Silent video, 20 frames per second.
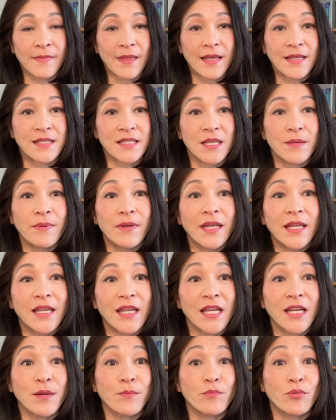CBD can
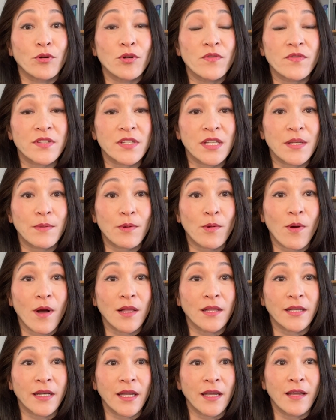improve sleep
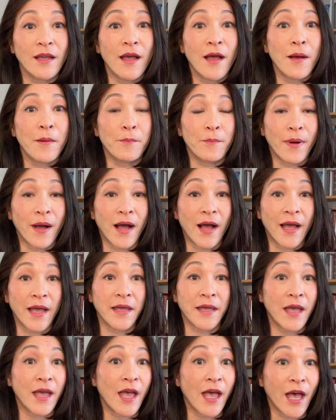quality by
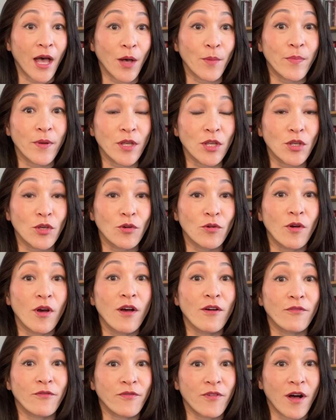helping you
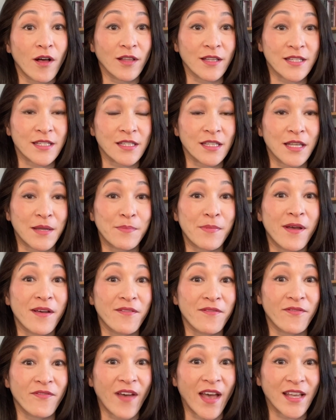fall asleep
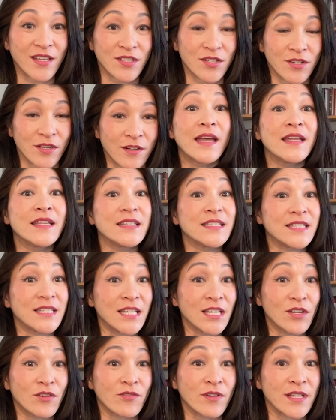faster,
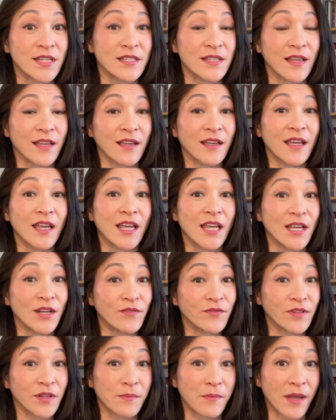decreasing
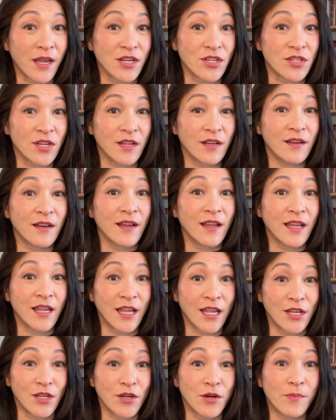inflammation in
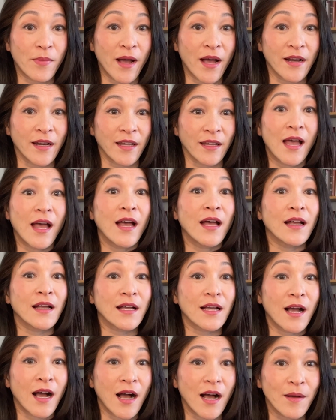your body,
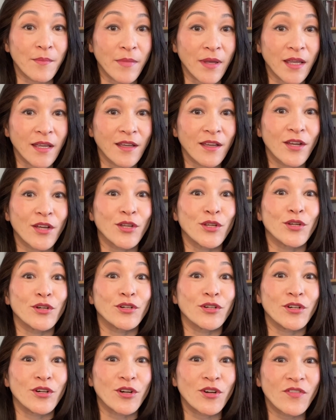calming your
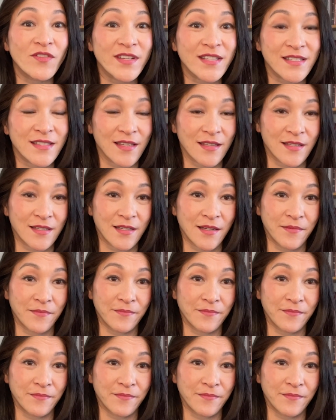nervous system.